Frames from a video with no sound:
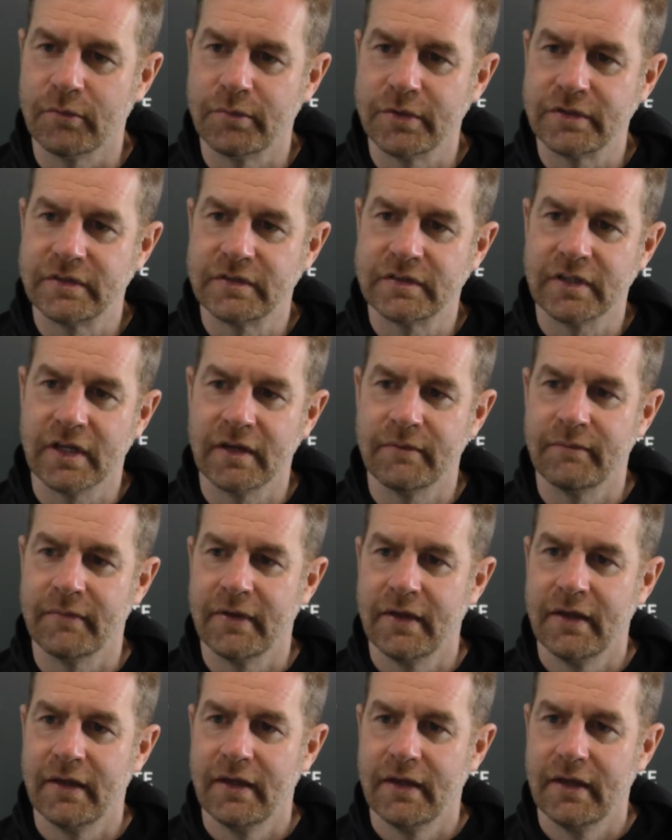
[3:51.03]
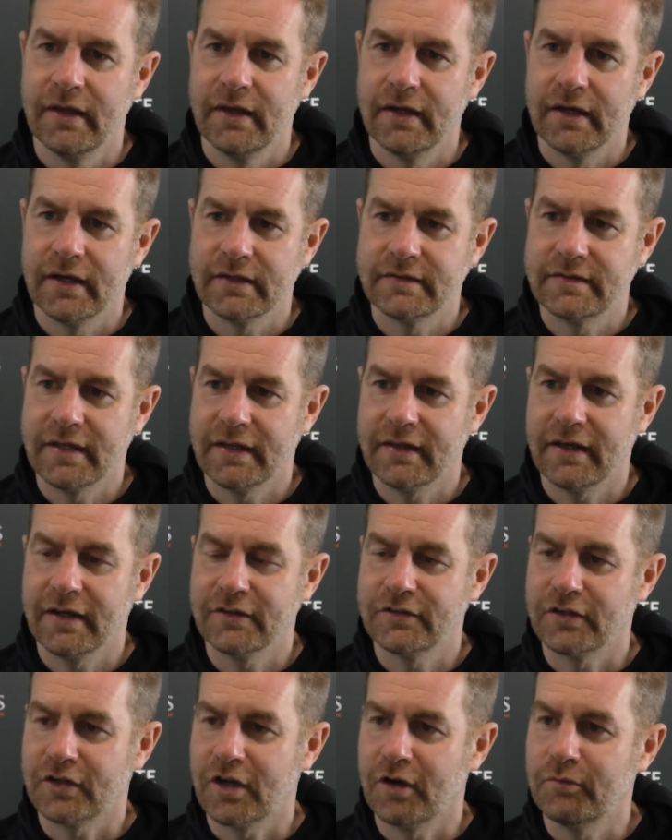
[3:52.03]
But I'd take that
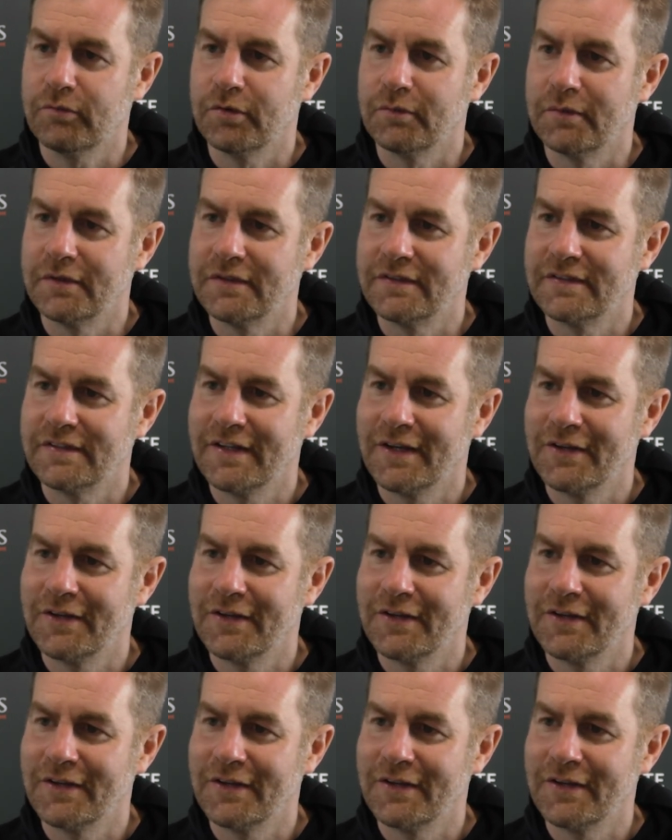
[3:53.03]
as a compliment.